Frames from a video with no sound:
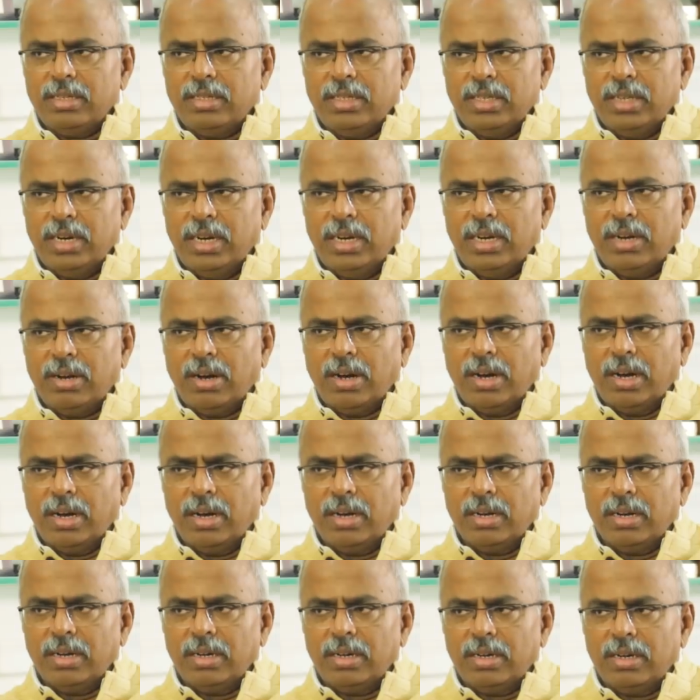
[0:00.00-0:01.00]
She
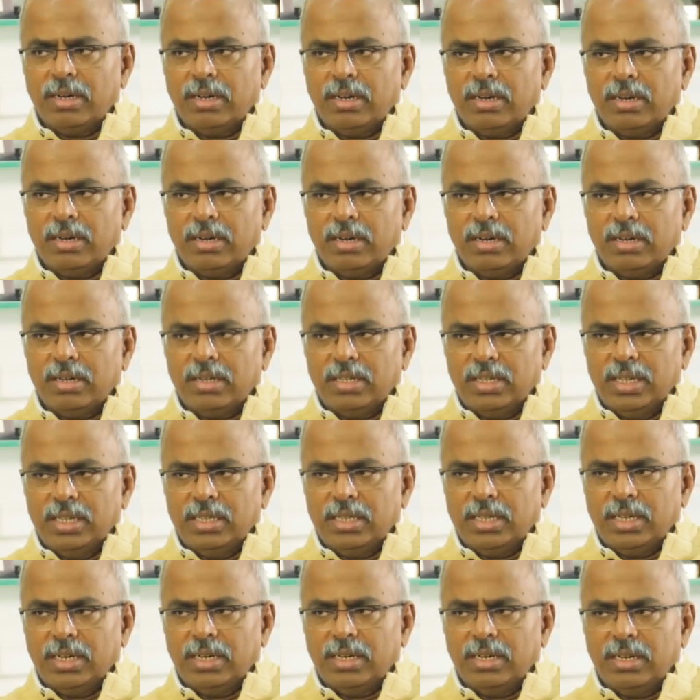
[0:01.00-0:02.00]
retarded. She
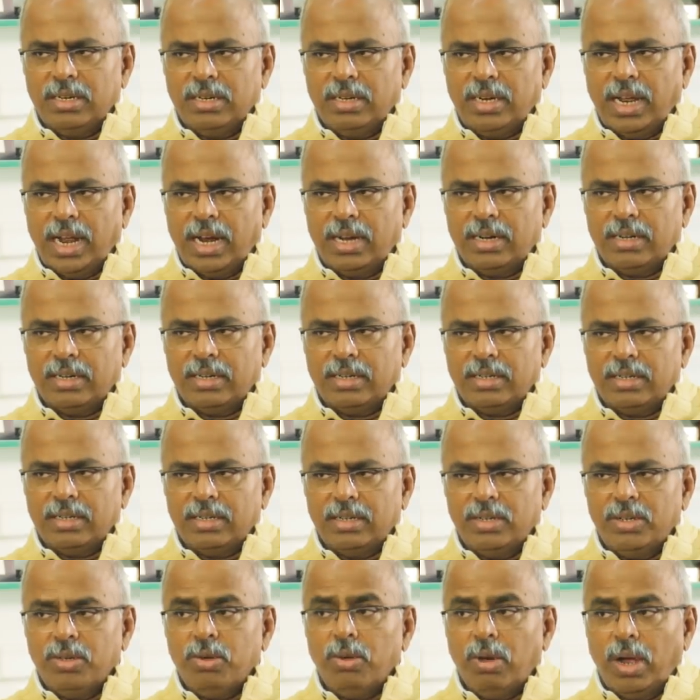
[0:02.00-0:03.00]
said, "Dad,
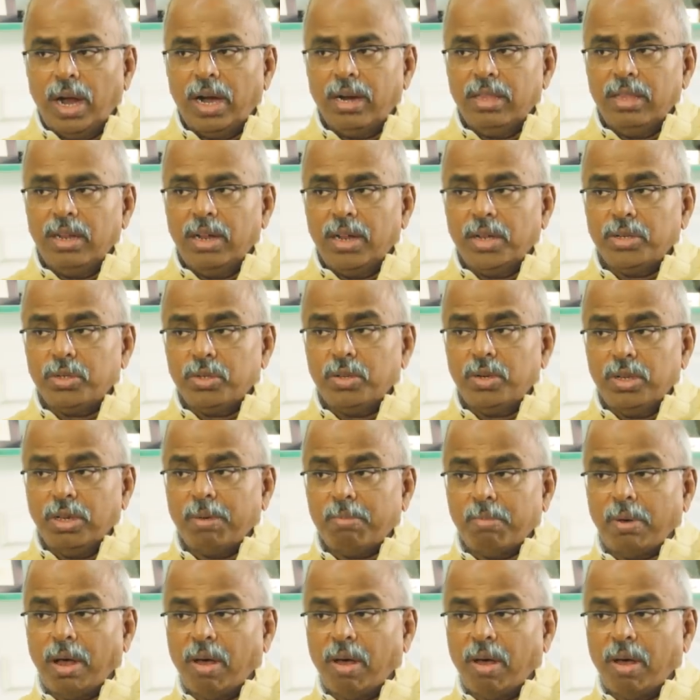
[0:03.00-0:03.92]
you had the luxury of